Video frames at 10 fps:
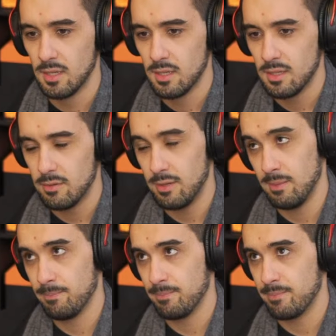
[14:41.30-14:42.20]
well,
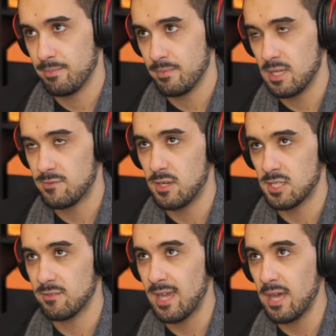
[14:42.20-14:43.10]
as far as
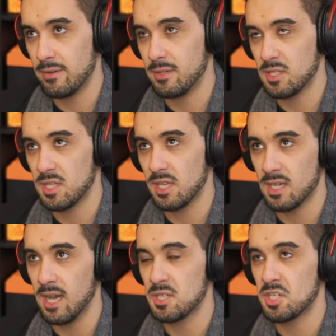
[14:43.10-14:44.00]
I've gathered, it's a
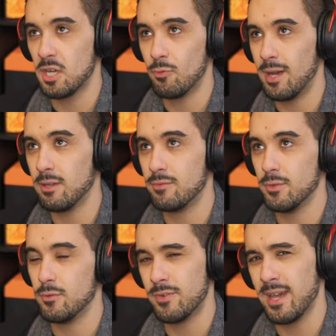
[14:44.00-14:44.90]
gacha
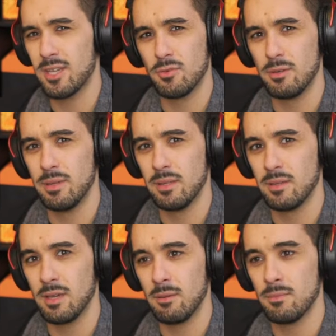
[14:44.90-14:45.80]
waifu factory building
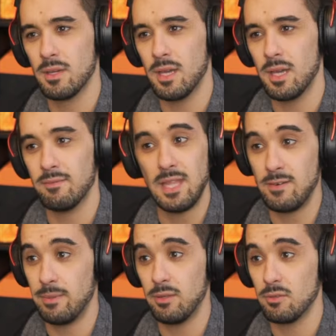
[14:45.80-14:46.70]
game. I've never
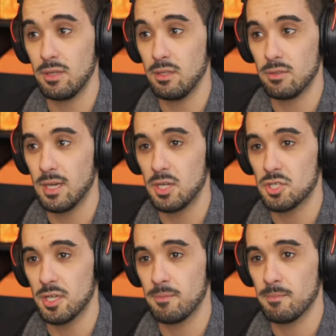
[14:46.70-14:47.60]
been into
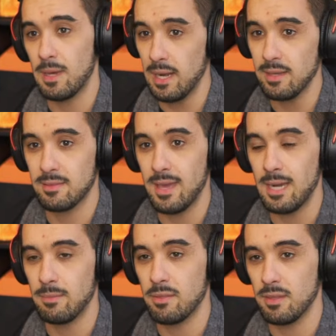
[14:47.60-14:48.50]
gacha. I like the
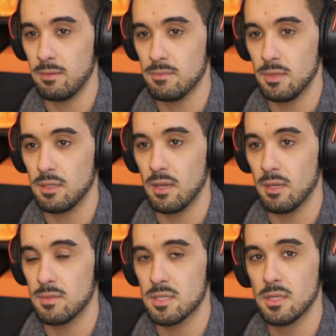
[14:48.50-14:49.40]
anime theme in
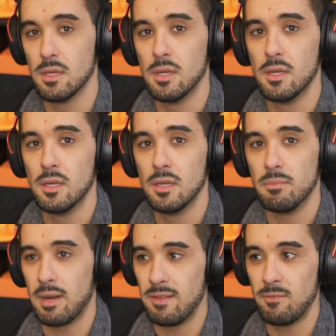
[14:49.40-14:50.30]
games,
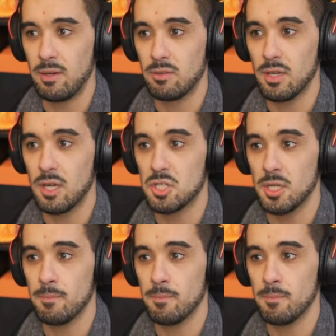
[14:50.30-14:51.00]
but I've never been into gacha.